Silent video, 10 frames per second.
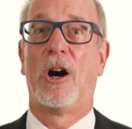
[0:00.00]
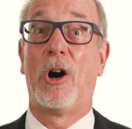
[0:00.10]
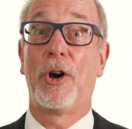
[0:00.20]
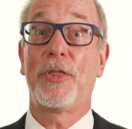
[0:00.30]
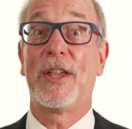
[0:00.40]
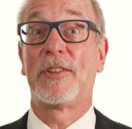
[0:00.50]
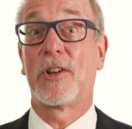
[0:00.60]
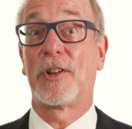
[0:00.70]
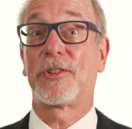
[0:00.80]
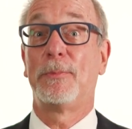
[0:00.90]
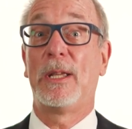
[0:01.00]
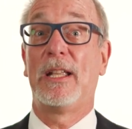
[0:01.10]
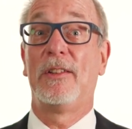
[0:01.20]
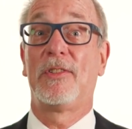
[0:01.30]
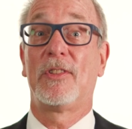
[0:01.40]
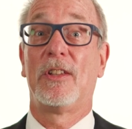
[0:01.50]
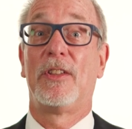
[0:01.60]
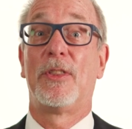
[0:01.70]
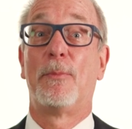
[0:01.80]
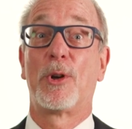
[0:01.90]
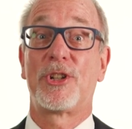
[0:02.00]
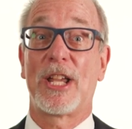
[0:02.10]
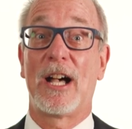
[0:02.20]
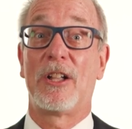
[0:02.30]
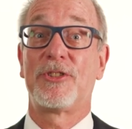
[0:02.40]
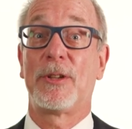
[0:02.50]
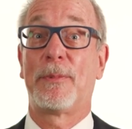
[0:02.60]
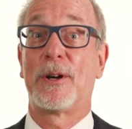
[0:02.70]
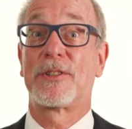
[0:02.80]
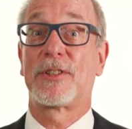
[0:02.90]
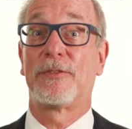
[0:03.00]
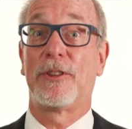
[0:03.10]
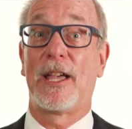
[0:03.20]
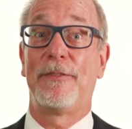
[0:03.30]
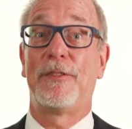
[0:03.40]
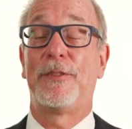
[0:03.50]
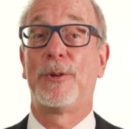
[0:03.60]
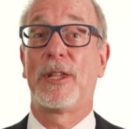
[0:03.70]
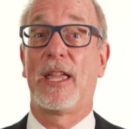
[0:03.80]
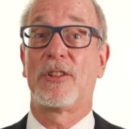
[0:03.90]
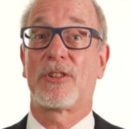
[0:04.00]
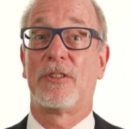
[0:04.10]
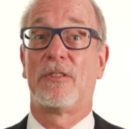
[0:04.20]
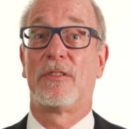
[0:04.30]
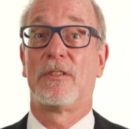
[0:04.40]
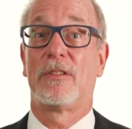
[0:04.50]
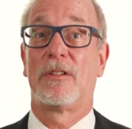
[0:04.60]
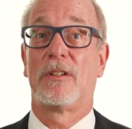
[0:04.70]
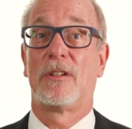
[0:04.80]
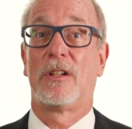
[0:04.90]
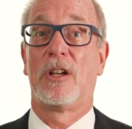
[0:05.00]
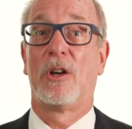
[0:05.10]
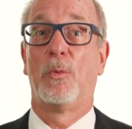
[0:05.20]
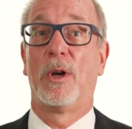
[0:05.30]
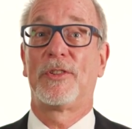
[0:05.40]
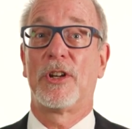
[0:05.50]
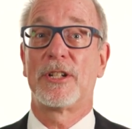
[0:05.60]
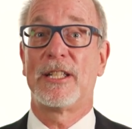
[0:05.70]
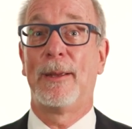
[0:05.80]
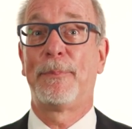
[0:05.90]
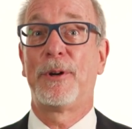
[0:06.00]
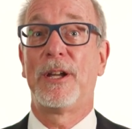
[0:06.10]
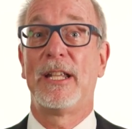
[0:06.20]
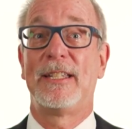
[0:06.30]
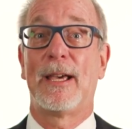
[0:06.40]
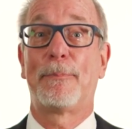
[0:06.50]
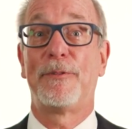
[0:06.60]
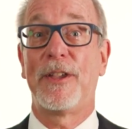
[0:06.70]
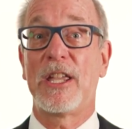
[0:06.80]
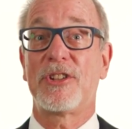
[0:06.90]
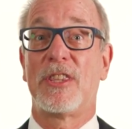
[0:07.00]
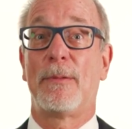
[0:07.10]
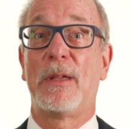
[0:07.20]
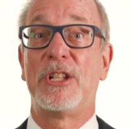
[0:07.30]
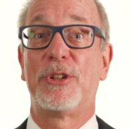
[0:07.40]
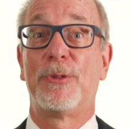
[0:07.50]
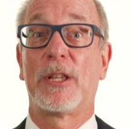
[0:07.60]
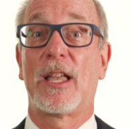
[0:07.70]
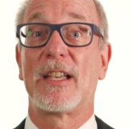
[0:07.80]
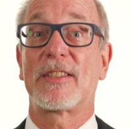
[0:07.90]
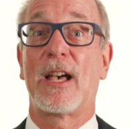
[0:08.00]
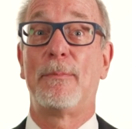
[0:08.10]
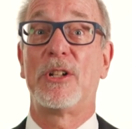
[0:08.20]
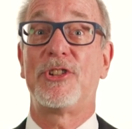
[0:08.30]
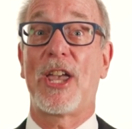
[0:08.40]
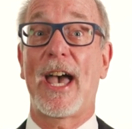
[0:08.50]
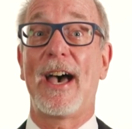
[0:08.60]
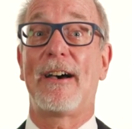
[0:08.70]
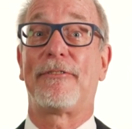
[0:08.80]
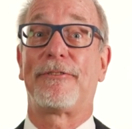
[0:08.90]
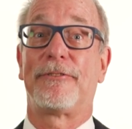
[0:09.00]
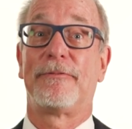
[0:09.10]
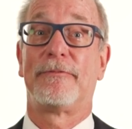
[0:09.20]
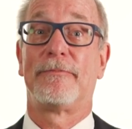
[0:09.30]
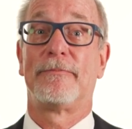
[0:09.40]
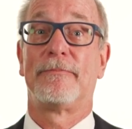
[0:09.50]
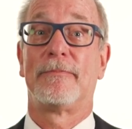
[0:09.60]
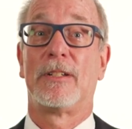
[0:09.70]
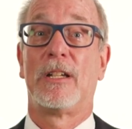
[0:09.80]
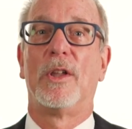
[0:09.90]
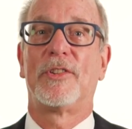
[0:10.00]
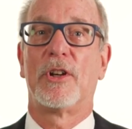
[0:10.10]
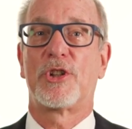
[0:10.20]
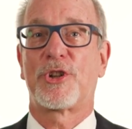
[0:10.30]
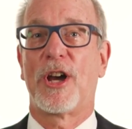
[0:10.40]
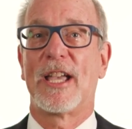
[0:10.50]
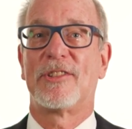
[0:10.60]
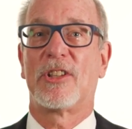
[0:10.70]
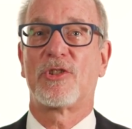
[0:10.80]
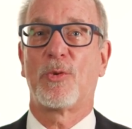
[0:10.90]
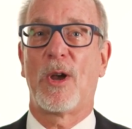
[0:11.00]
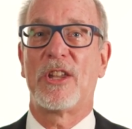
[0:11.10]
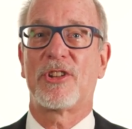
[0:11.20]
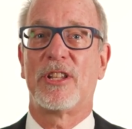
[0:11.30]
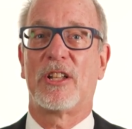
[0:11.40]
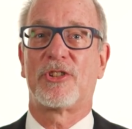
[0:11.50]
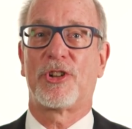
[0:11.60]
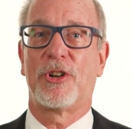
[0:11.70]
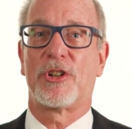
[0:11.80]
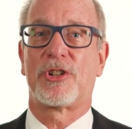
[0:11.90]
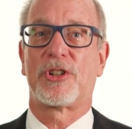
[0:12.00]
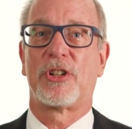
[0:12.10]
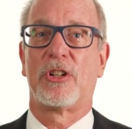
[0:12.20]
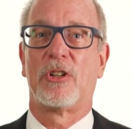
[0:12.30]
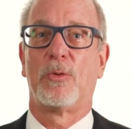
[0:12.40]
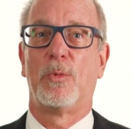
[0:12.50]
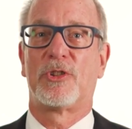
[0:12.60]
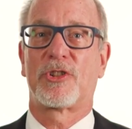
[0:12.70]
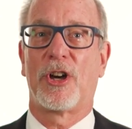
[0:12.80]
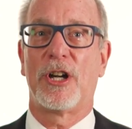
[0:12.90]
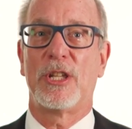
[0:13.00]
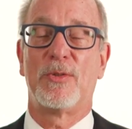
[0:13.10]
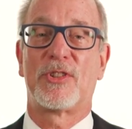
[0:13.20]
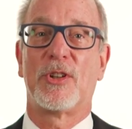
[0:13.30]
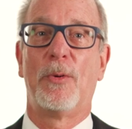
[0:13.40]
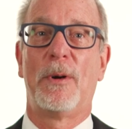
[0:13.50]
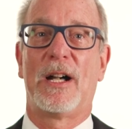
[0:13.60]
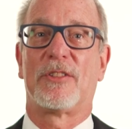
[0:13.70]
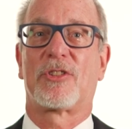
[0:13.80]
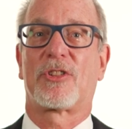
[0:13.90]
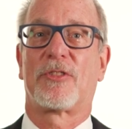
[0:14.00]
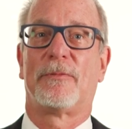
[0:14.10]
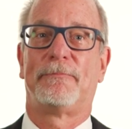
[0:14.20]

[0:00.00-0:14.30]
All things also means the more challenging parts of life and vocation. Was there a temporary deprivation that made you realize how much you have? Was there a trying situation at church which taught you so much?